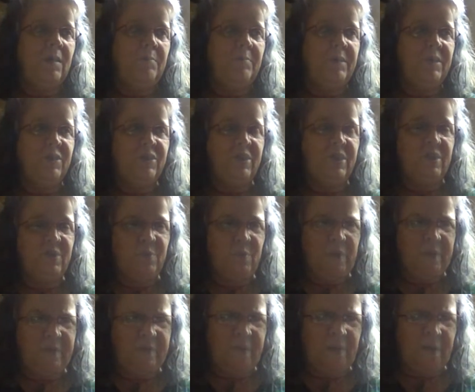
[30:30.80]
But she's
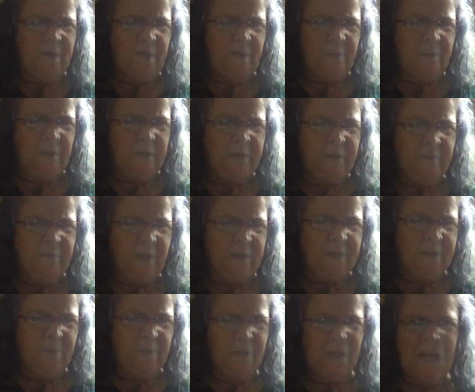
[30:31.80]
with, uh, I believe,
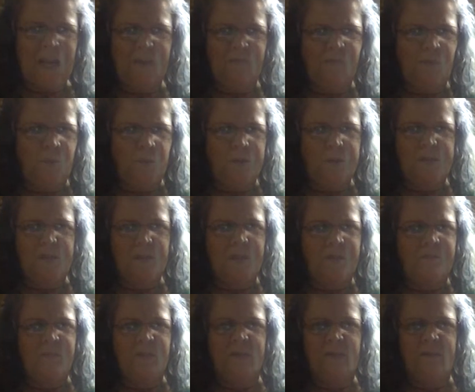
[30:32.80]
like the Black Forest
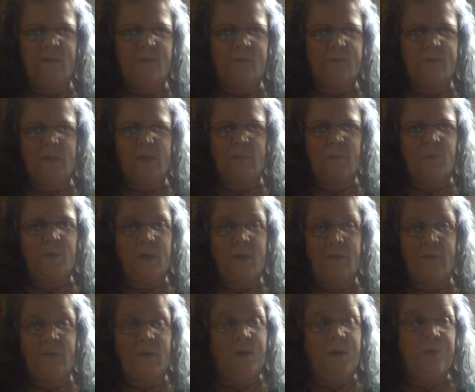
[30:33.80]
Coven or something or
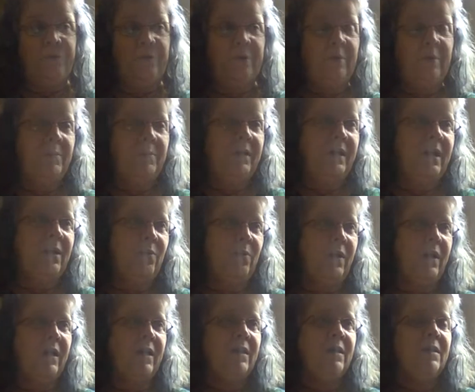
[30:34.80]
another. I don't know. But
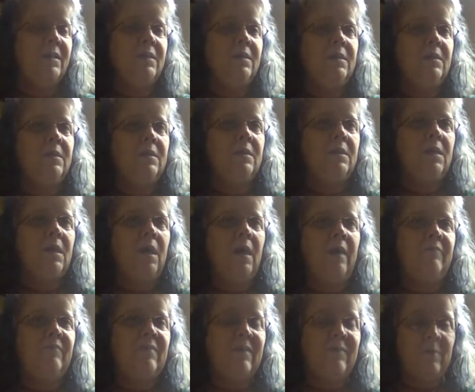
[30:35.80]
anyway,
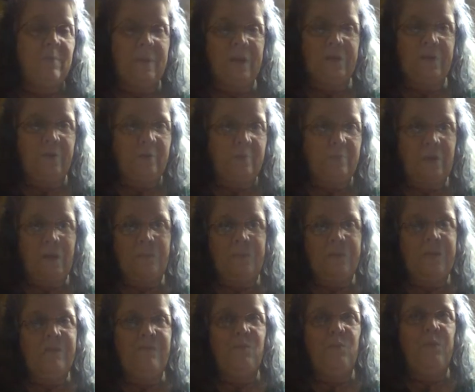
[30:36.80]
I've never met her, probably
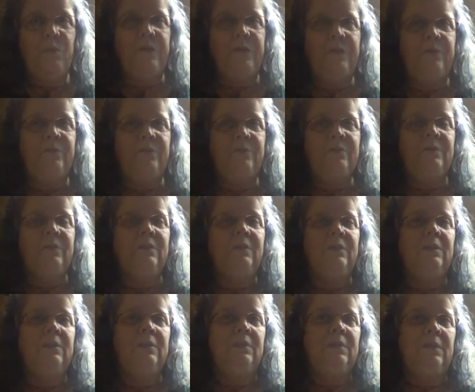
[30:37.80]
never will.
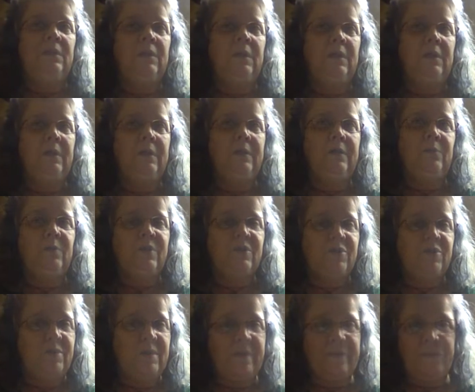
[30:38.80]
Uh, wish
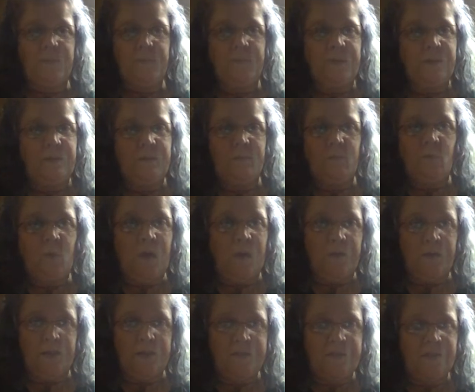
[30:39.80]
her nothing but
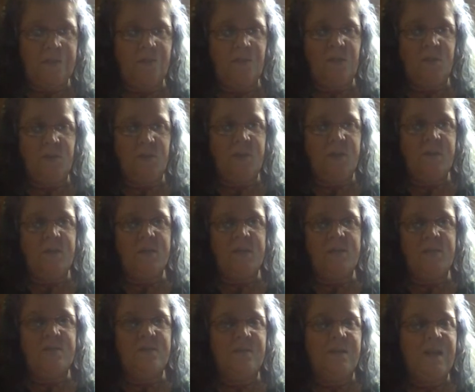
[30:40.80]
wellness and
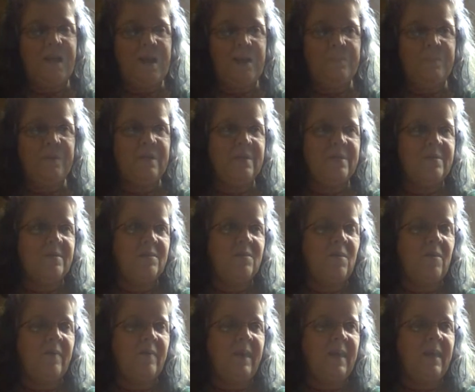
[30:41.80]
goodness and happiness and
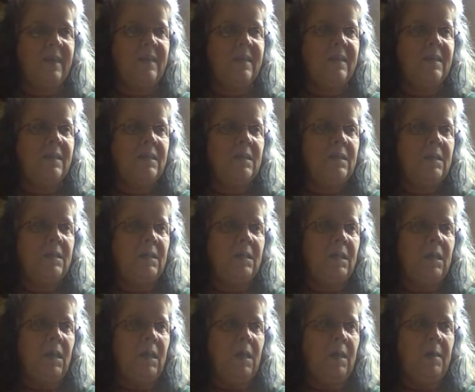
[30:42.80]
all that.
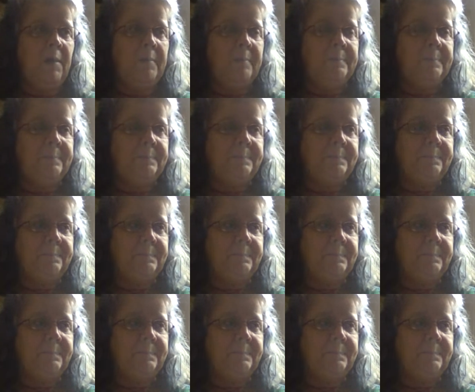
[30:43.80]
Um,